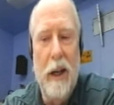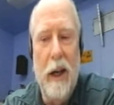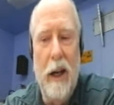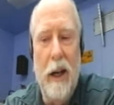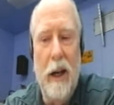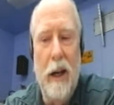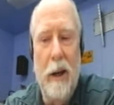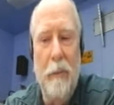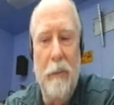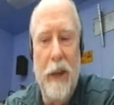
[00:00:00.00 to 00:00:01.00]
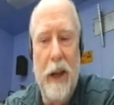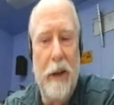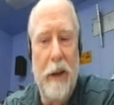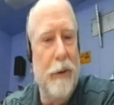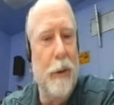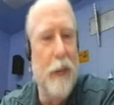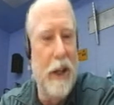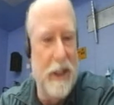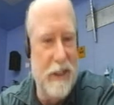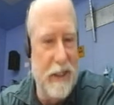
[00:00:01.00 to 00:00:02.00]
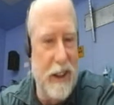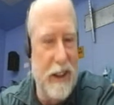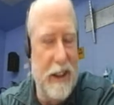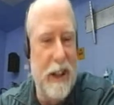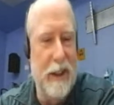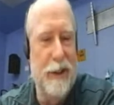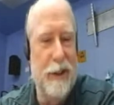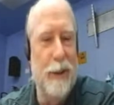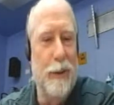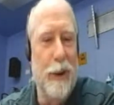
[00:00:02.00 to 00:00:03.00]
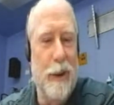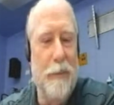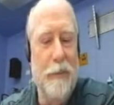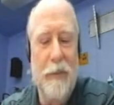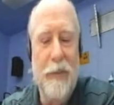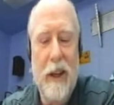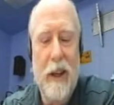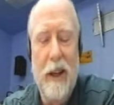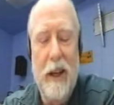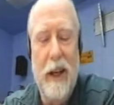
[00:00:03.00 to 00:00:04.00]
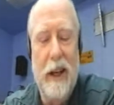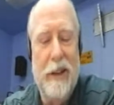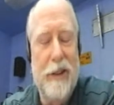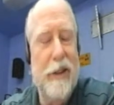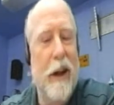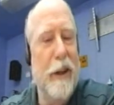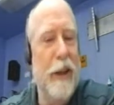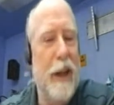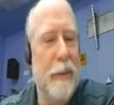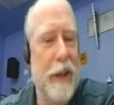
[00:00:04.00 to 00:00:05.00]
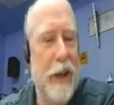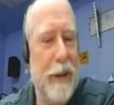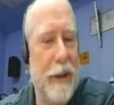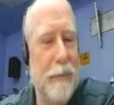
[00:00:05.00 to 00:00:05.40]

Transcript: um, a few places like that. So, cool. Cool. yeah, it's starting to come together.